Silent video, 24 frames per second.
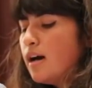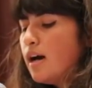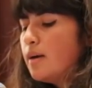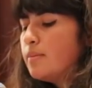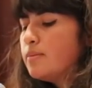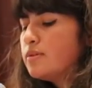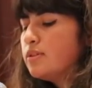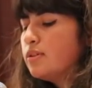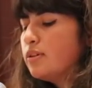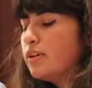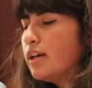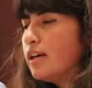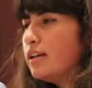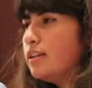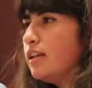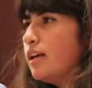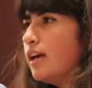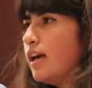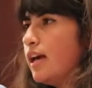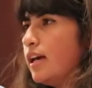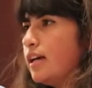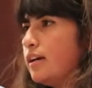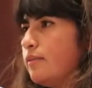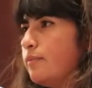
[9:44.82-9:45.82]
I'm still getting the
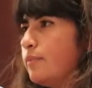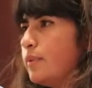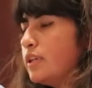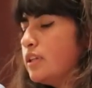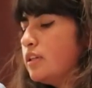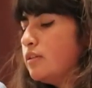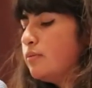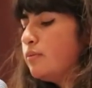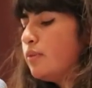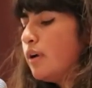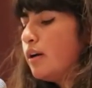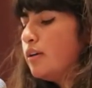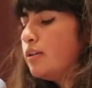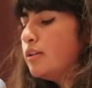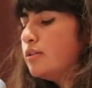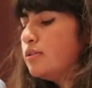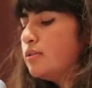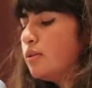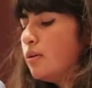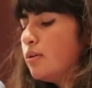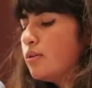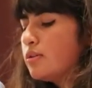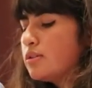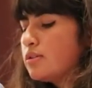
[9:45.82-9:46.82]
hang of being around
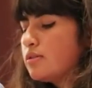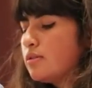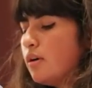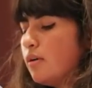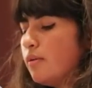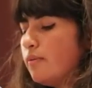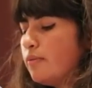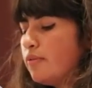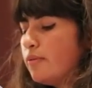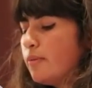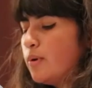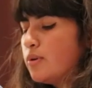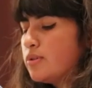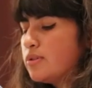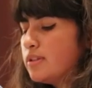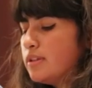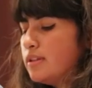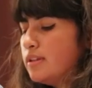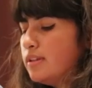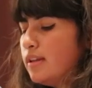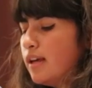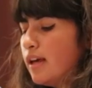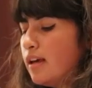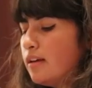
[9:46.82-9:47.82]
adults for most
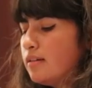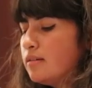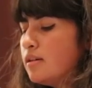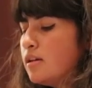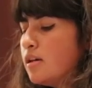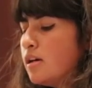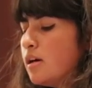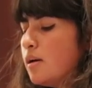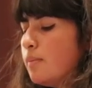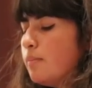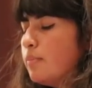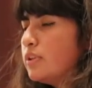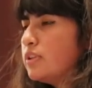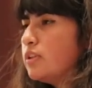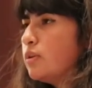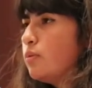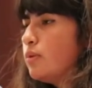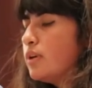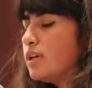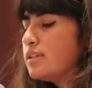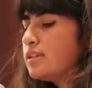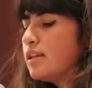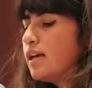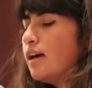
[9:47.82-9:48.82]
of the day, but the
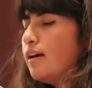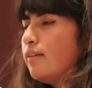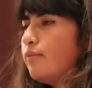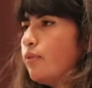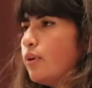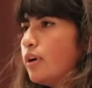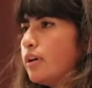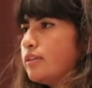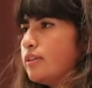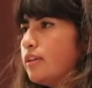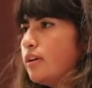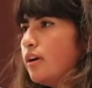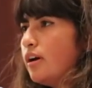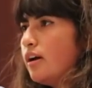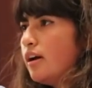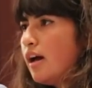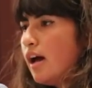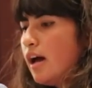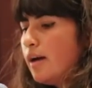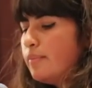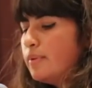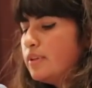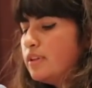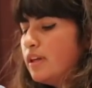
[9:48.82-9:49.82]
weeks I have worked there
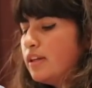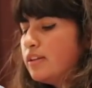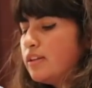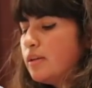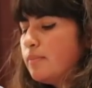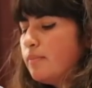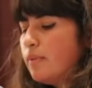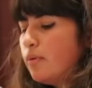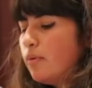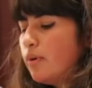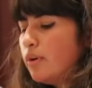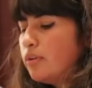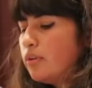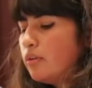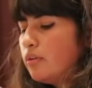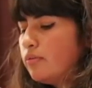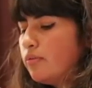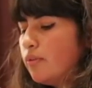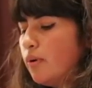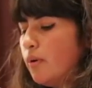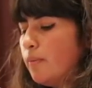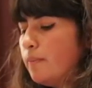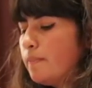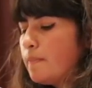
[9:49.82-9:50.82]
have been nothing but
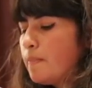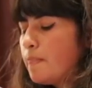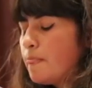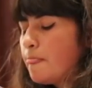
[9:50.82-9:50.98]
wonderful.